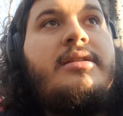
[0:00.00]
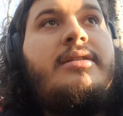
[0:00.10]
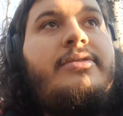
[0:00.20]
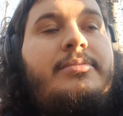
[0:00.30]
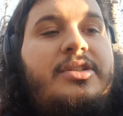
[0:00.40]

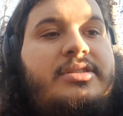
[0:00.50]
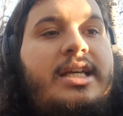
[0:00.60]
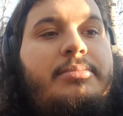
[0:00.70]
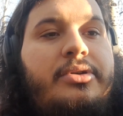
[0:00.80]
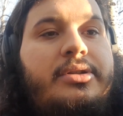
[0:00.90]
From the
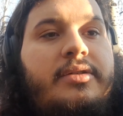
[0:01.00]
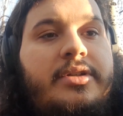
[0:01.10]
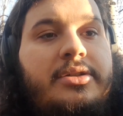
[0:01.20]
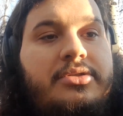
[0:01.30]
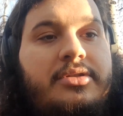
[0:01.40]
standpoint of
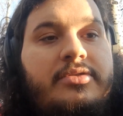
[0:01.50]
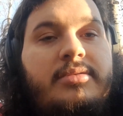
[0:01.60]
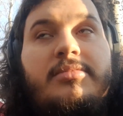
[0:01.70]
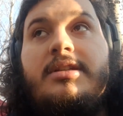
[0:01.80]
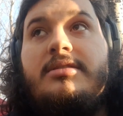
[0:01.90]
Yozo,
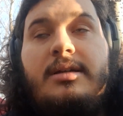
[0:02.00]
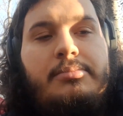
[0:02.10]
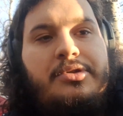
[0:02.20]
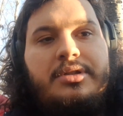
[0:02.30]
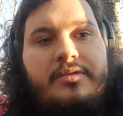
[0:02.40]

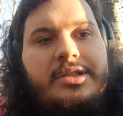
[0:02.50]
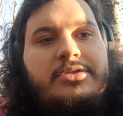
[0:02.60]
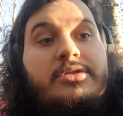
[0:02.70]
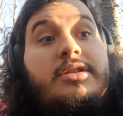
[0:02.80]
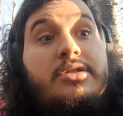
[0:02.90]

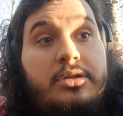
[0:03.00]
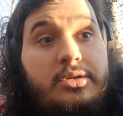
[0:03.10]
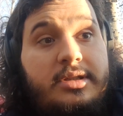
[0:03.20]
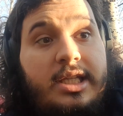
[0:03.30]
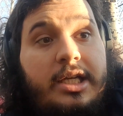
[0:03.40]
that's a
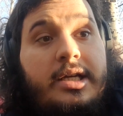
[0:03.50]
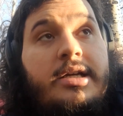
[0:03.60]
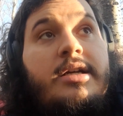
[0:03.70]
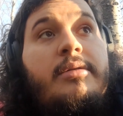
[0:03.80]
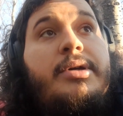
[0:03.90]
good thing,
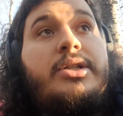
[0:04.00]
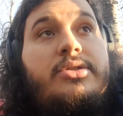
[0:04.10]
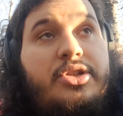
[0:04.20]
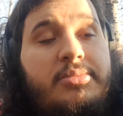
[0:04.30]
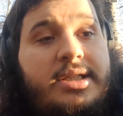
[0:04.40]
because
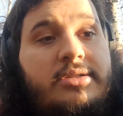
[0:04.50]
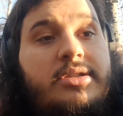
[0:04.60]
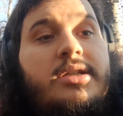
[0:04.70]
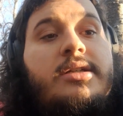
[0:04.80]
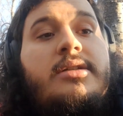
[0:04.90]
humans
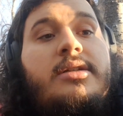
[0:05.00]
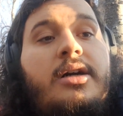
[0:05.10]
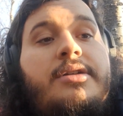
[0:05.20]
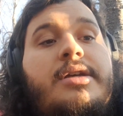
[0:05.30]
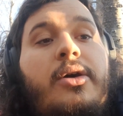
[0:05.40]

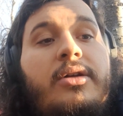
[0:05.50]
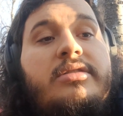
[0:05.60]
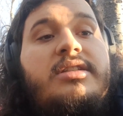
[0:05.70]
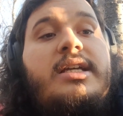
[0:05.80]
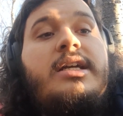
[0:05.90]
are the
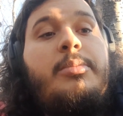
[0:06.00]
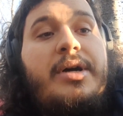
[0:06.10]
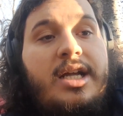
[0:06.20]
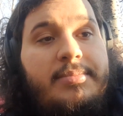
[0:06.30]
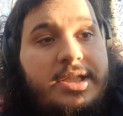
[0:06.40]
all-seeing
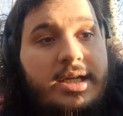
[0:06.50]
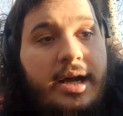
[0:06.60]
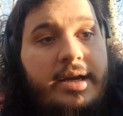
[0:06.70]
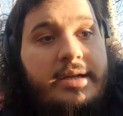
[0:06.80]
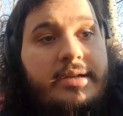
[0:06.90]

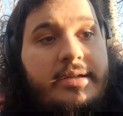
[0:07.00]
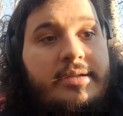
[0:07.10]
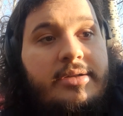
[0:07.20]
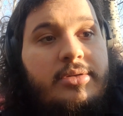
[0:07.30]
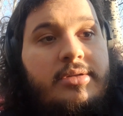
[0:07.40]
panopticon
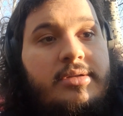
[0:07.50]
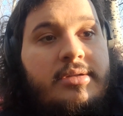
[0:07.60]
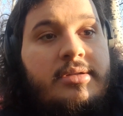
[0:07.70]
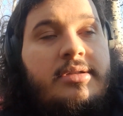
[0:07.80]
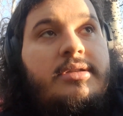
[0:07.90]

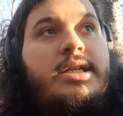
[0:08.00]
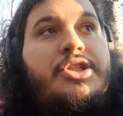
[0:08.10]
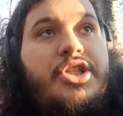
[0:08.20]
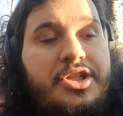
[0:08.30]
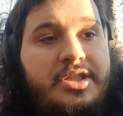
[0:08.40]
that
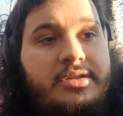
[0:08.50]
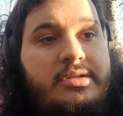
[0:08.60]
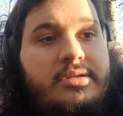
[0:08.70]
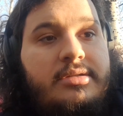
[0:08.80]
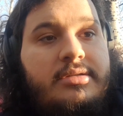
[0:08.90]

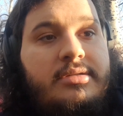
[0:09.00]
judges,